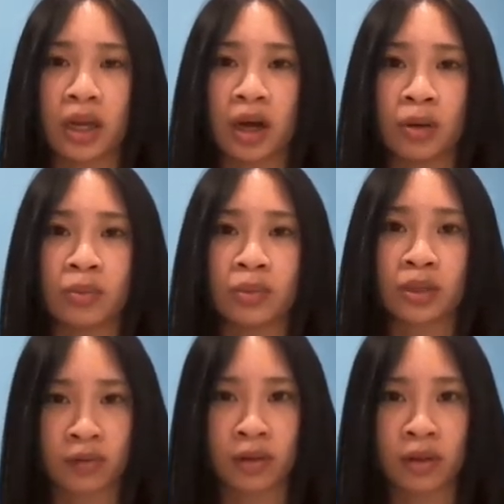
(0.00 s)
It helps
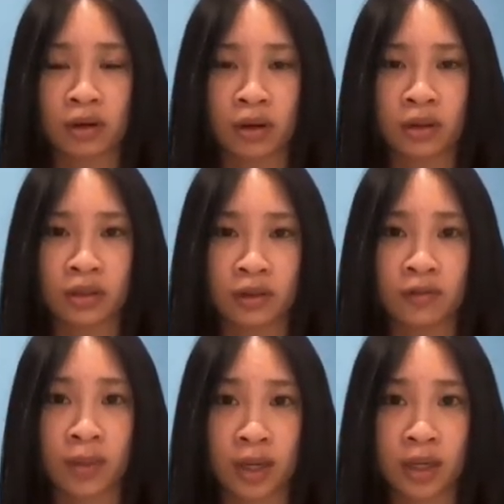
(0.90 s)
cover the cost
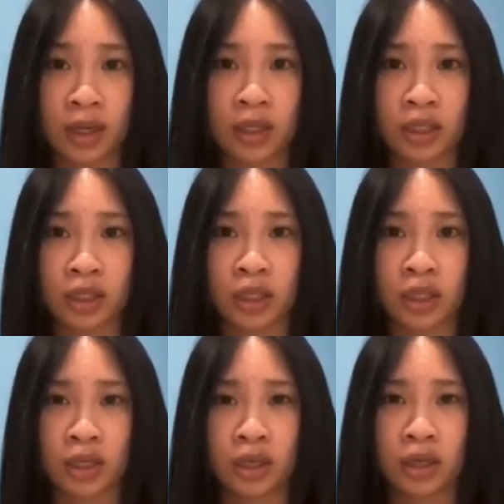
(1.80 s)
of
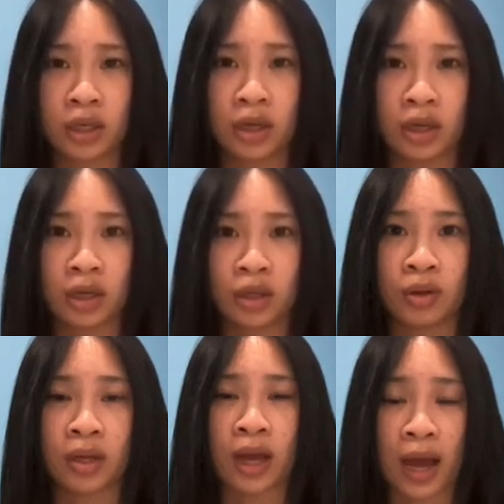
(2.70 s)
medication. You
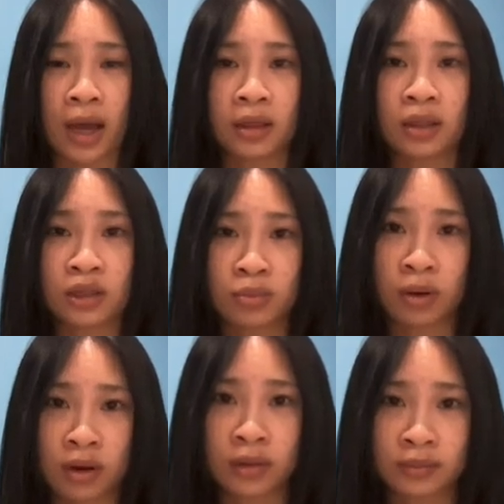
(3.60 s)
can add this
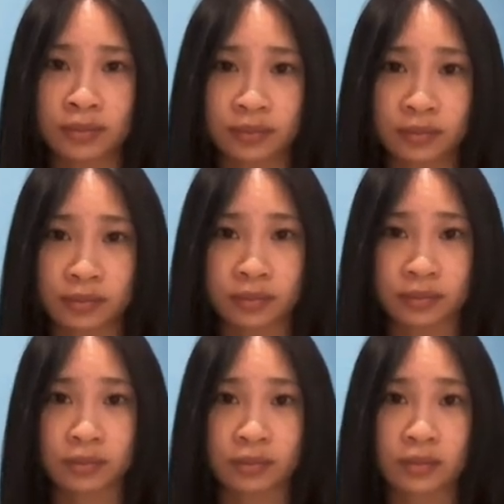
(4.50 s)
part
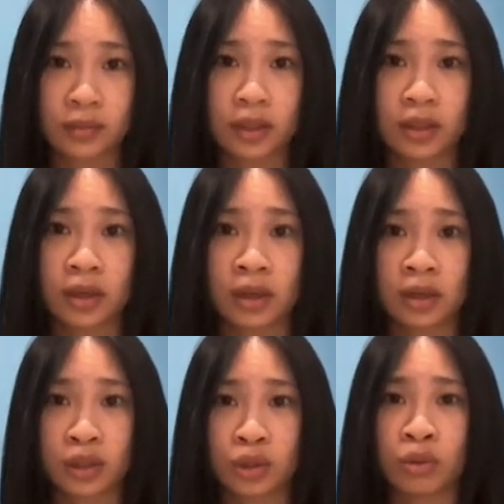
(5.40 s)

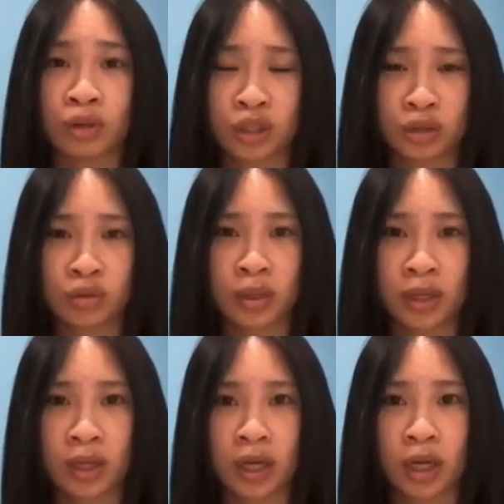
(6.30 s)
to original
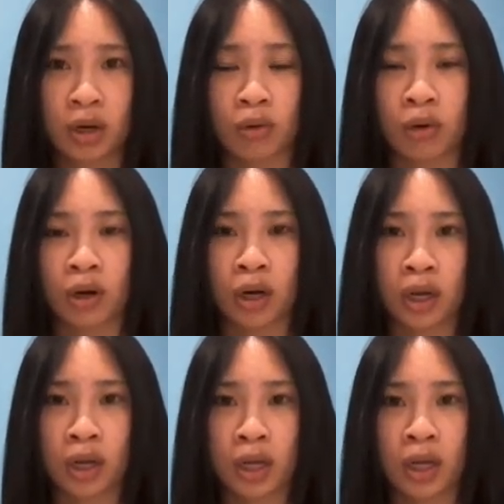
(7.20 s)
Medicare, or
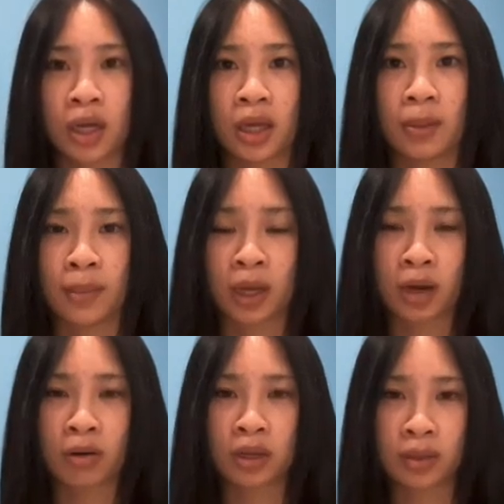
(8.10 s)
it
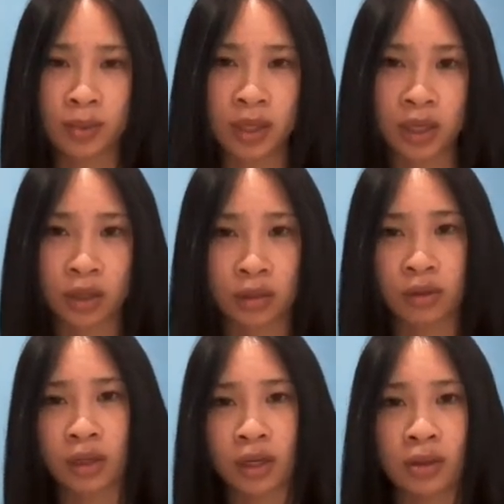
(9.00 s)
may already be
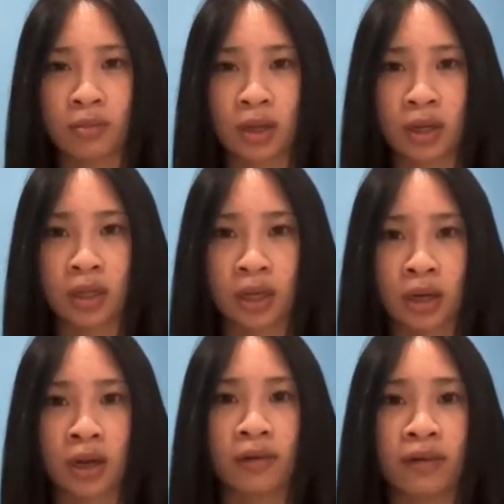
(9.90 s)
included in
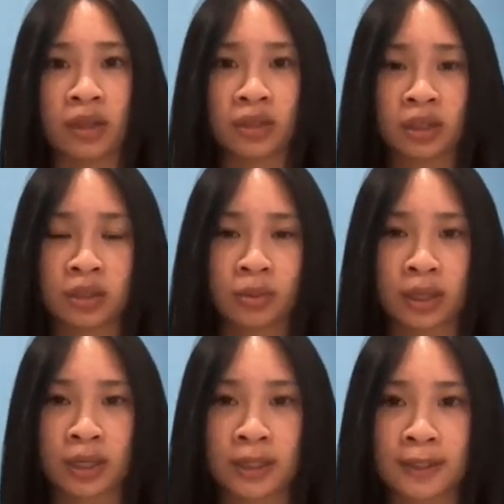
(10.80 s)
Medicare Advantage
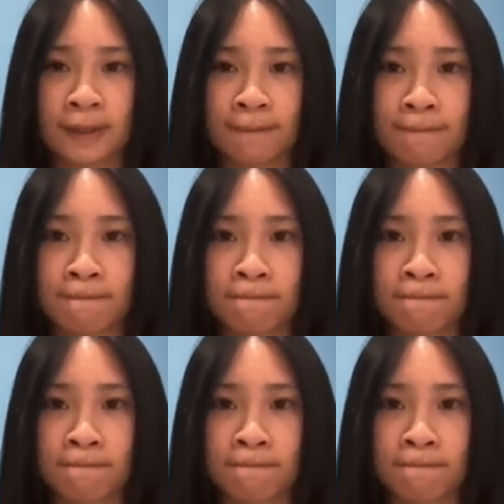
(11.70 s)
plans.